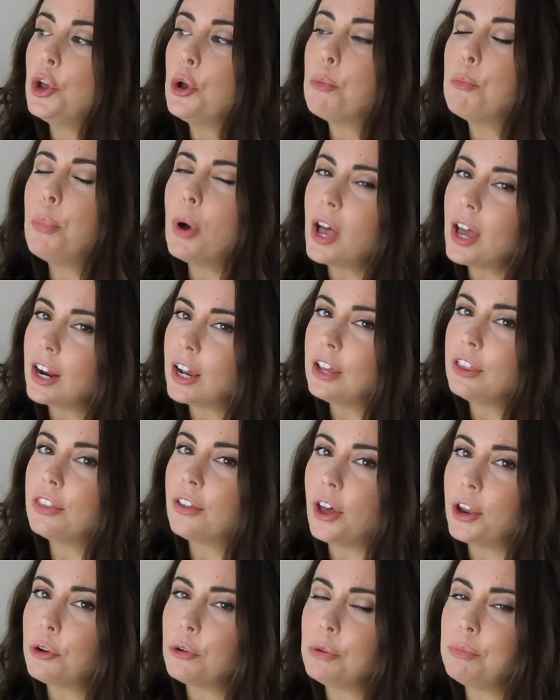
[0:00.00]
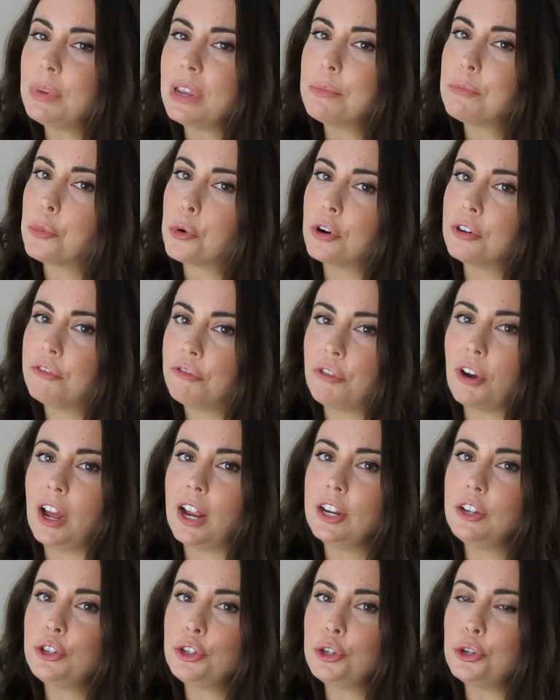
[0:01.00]
But I thought it would be more
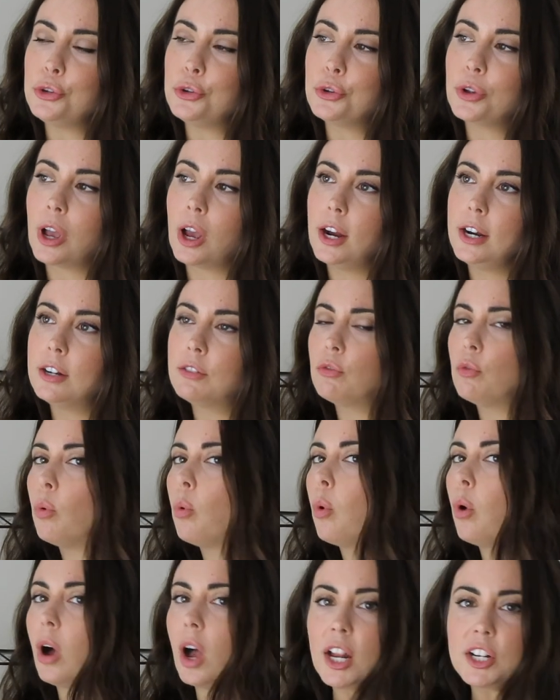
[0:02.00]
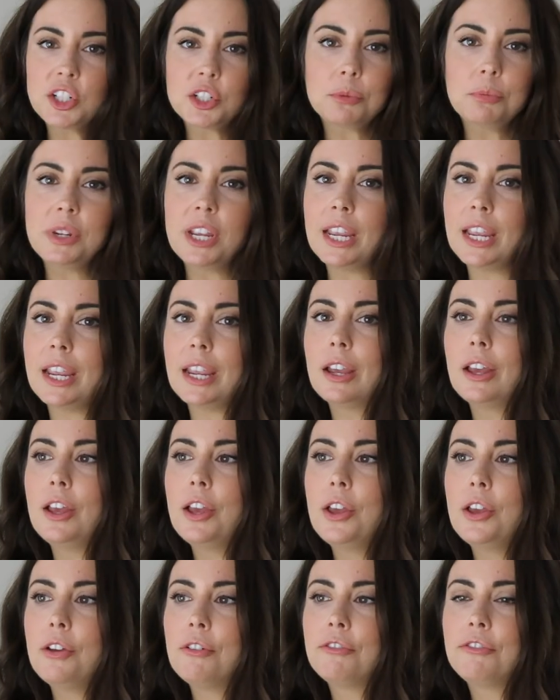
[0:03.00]
fun to kind of watch me